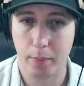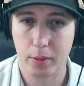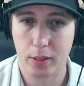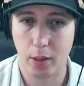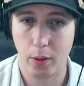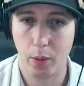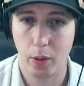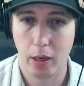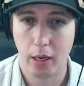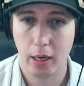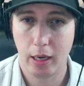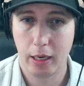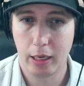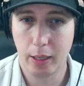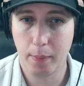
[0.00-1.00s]
So
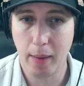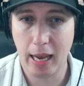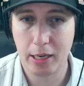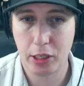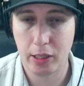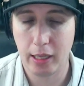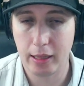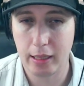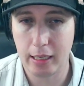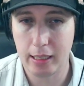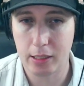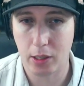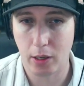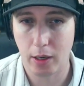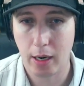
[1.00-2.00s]
you imagine that
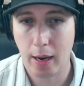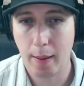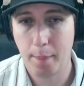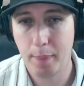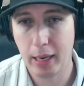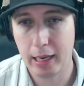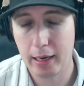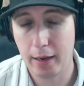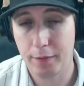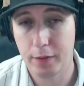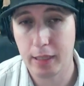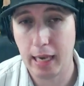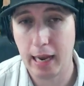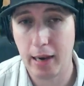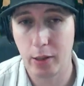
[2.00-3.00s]
these are big enough
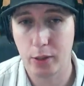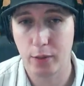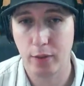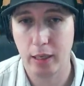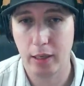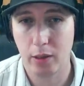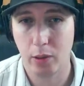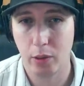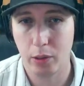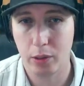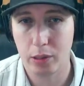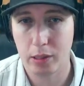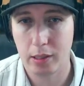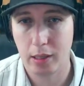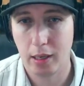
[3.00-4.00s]
to house
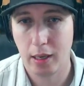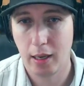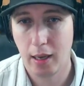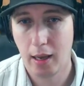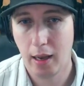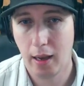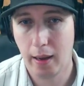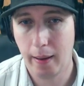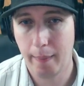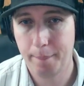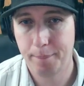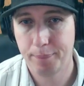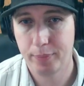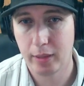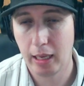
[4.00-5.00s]
vehicles,
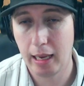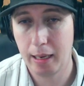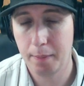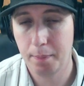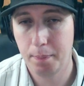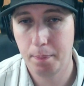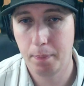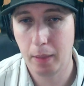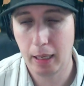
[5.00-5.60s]
and